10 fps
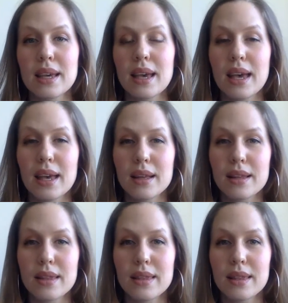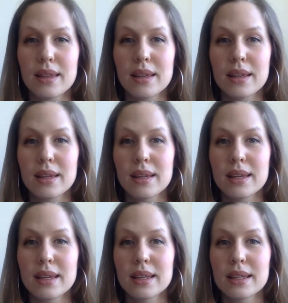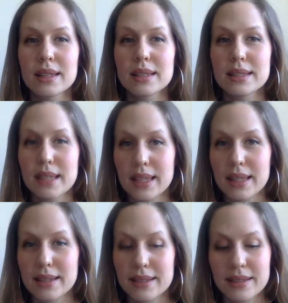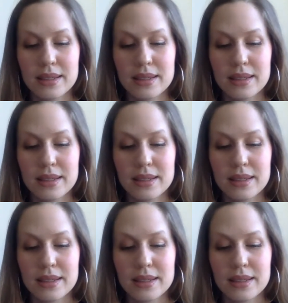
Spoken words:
health scene.